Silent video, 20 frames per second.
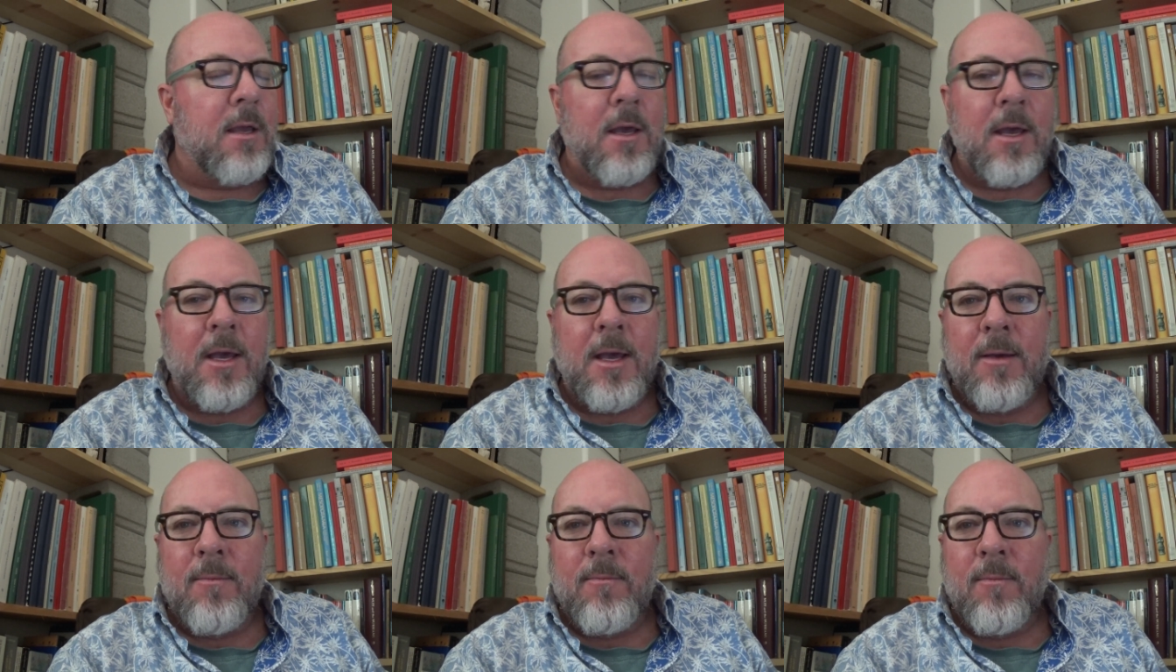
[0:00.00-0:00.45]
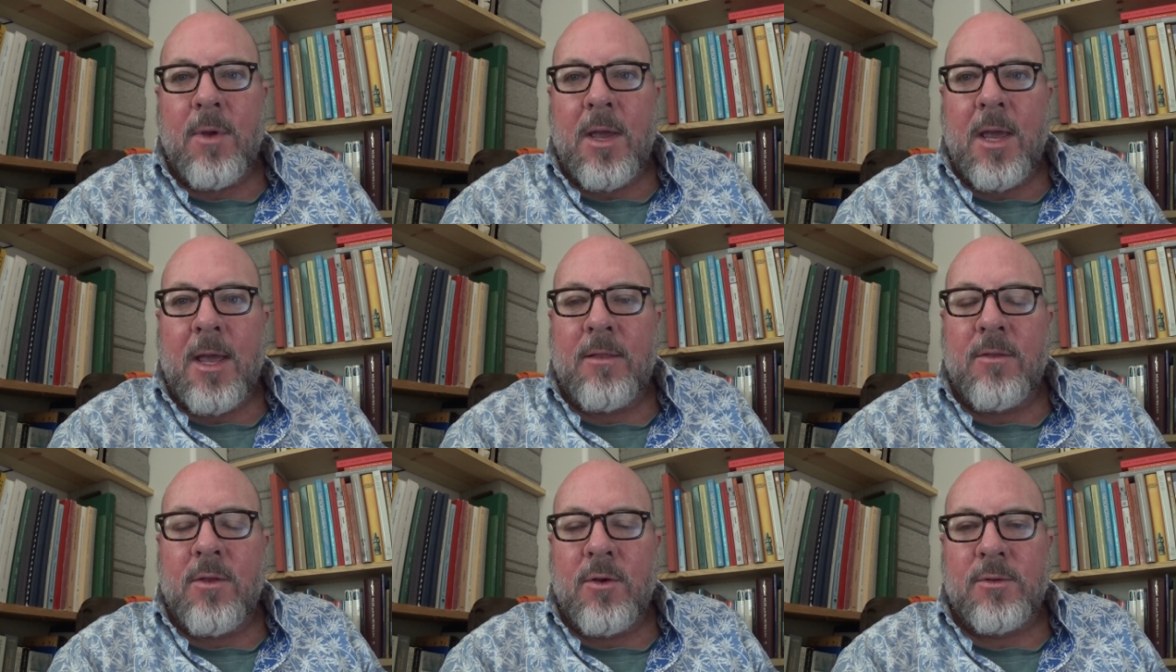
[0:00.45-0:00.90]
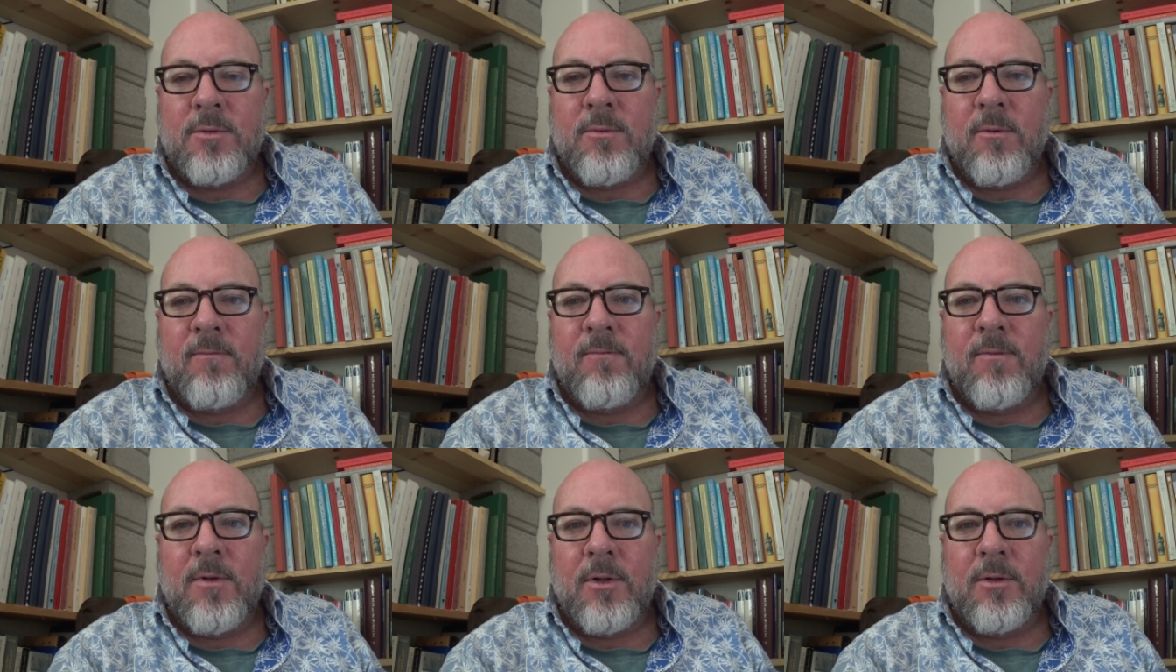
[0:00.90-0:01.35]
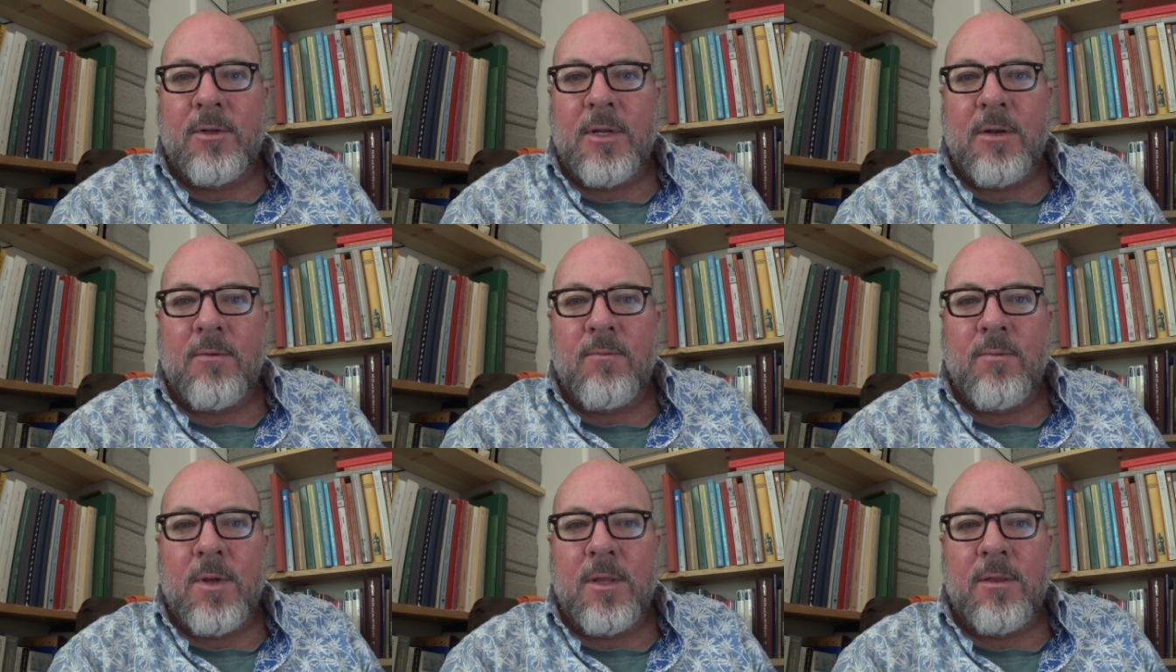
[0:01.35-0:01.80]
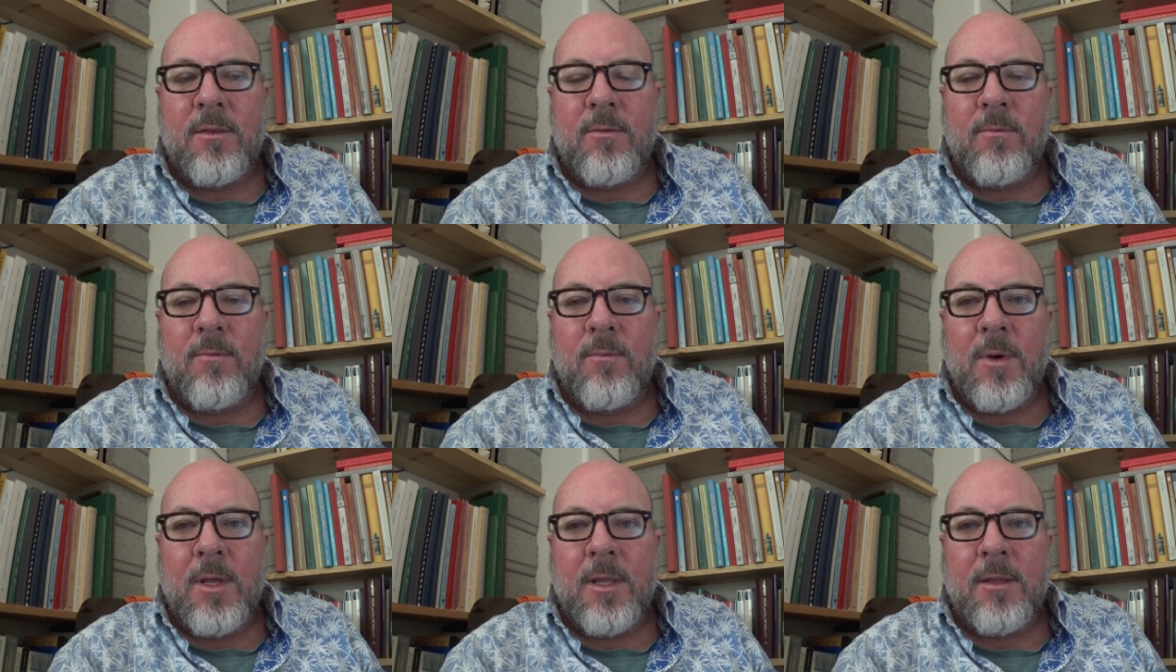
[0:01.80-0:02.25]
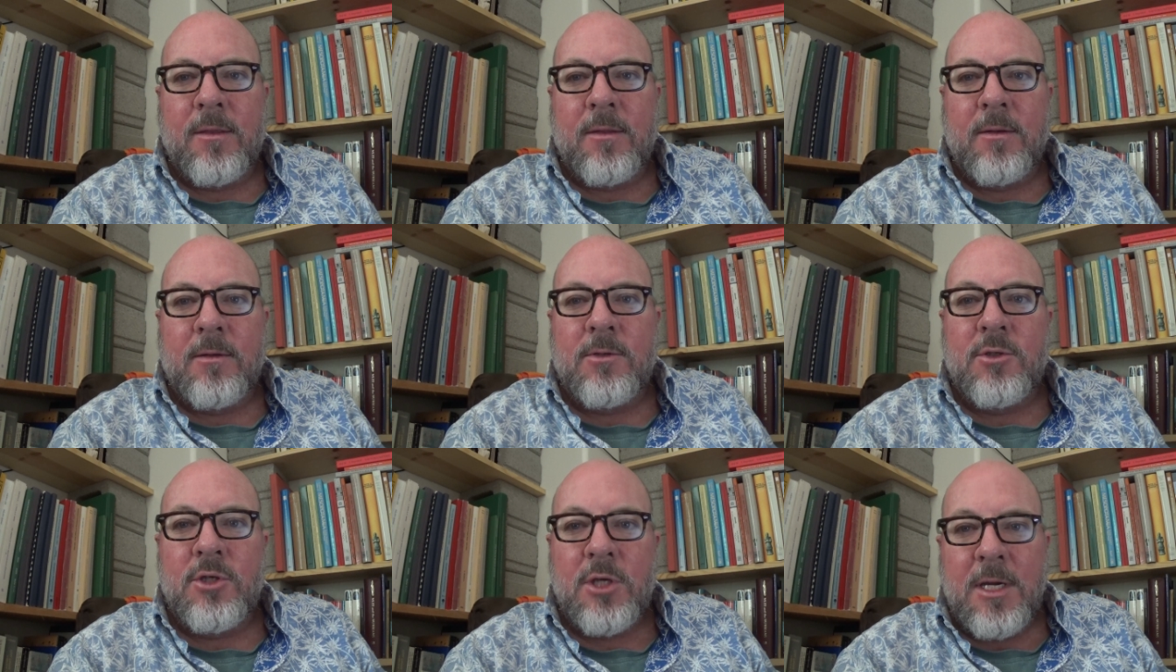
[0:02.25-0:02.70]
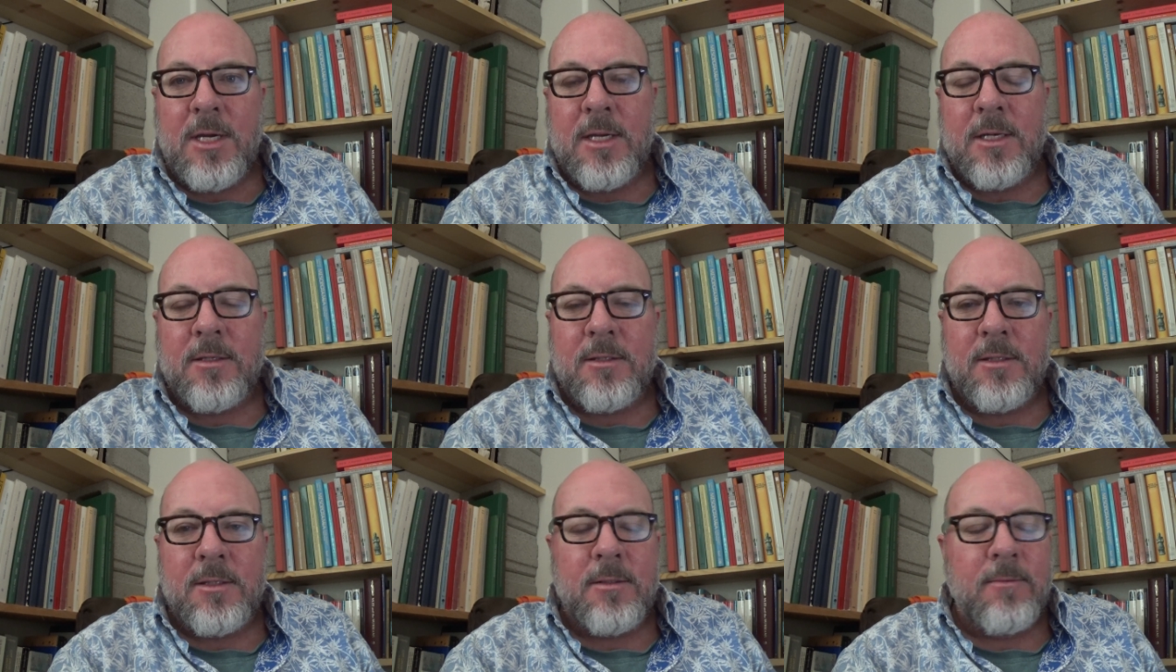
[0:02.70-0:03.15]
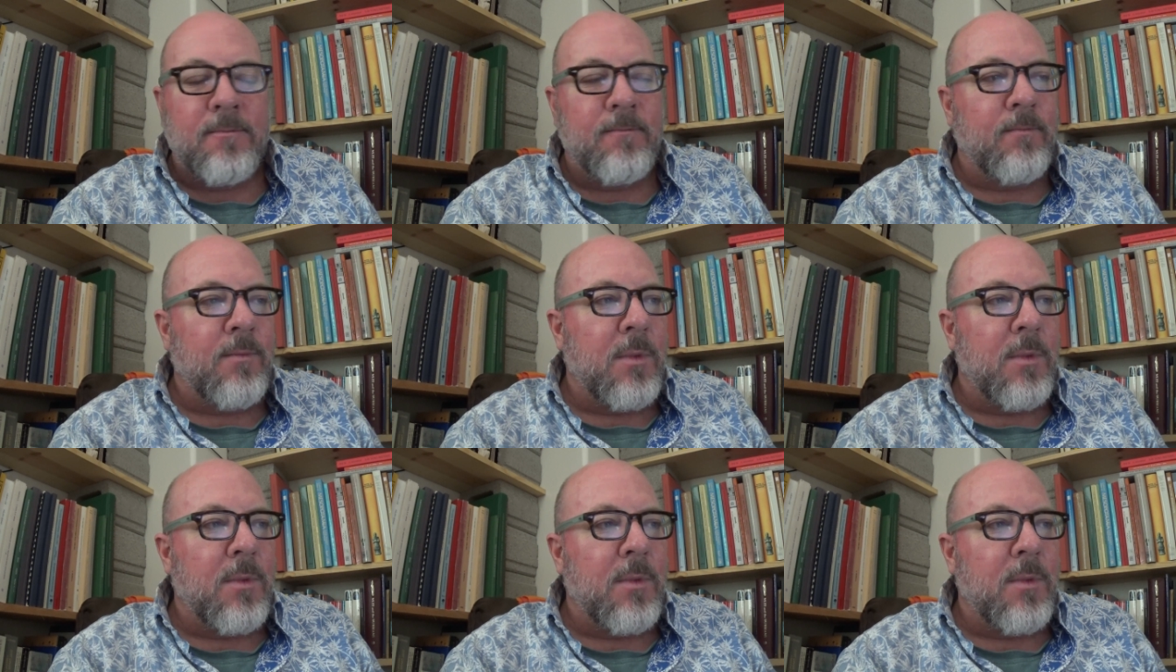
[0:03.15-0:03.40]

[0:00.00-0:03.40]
um, and those were filled in with with genes.